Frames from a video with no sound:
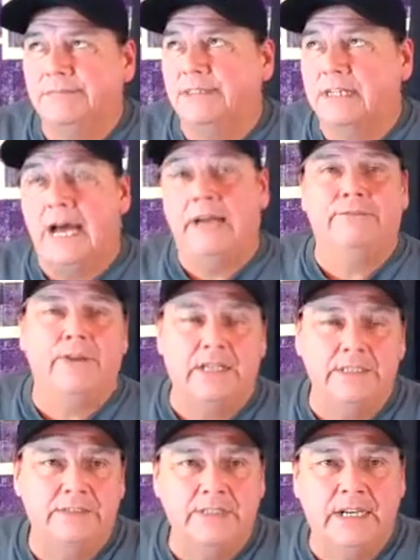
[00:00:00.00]

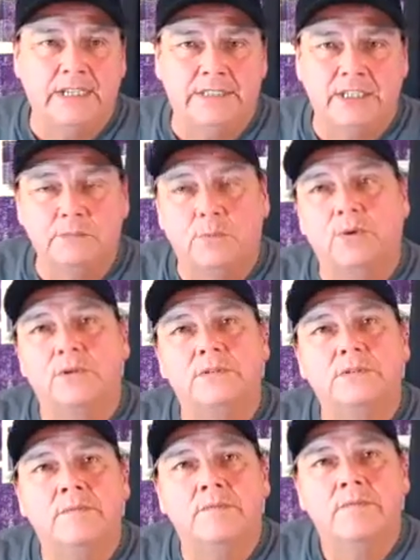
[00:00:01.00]
confines of the United States
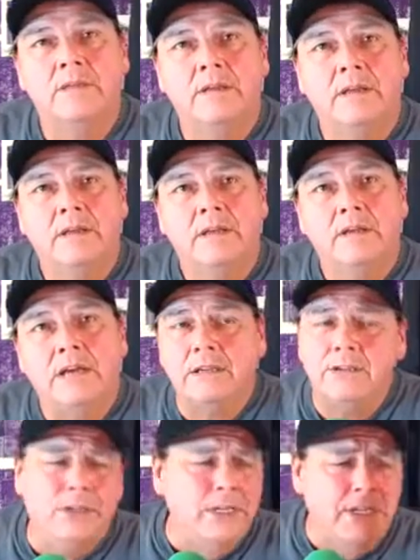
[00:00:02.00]
borders.
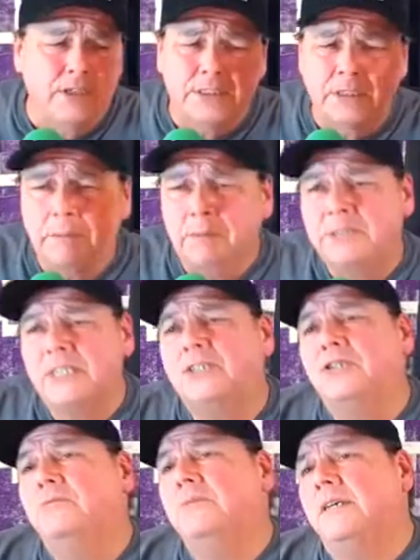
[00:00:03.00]
You can hear some people say
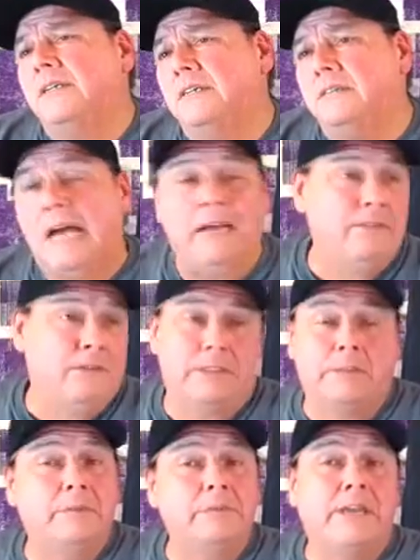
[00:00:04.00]
2 million. I've heard
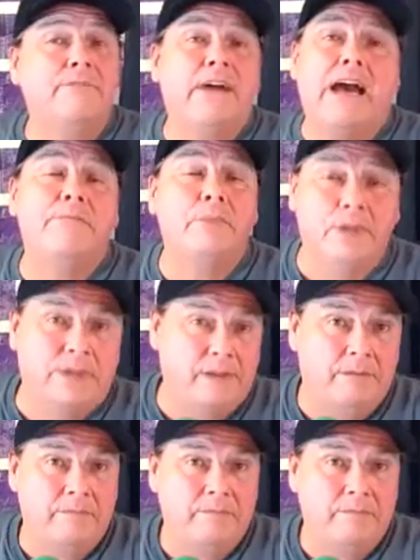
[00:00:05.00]
some people say 5 million.